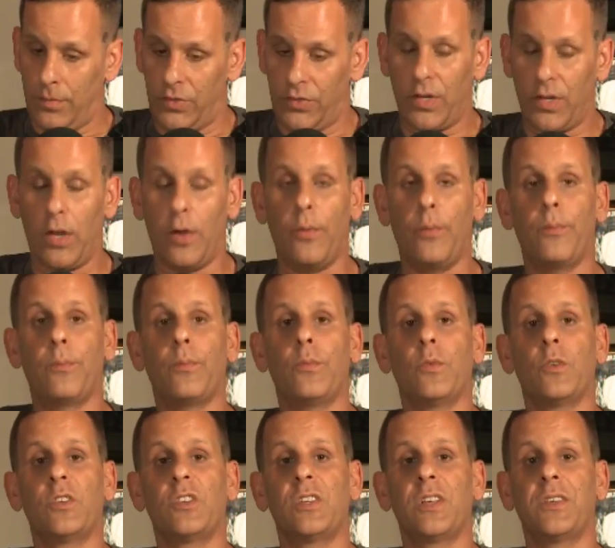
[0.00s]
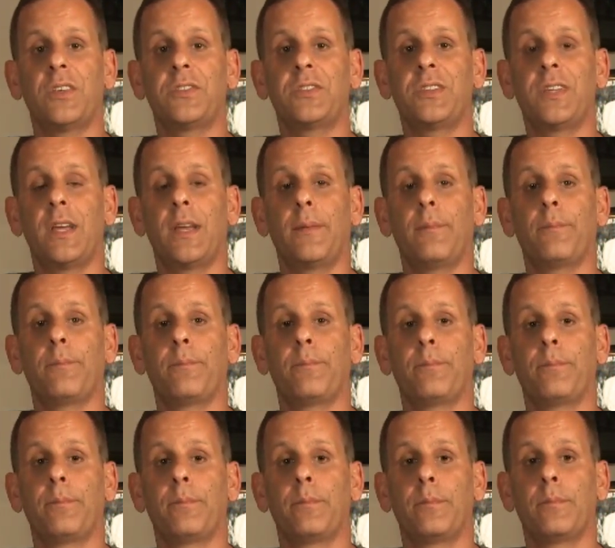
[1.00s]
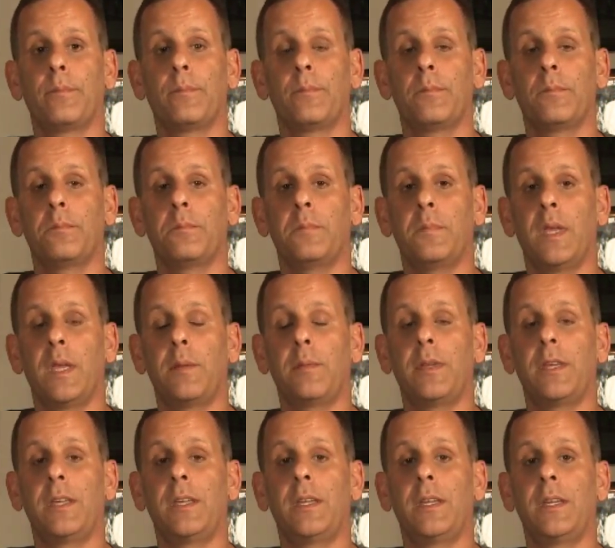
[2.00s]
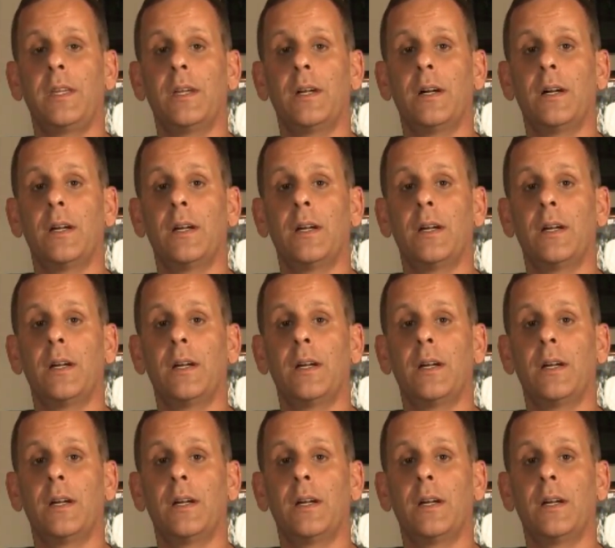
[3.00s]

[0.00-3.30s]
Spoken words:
So, we shall see. Maybe he,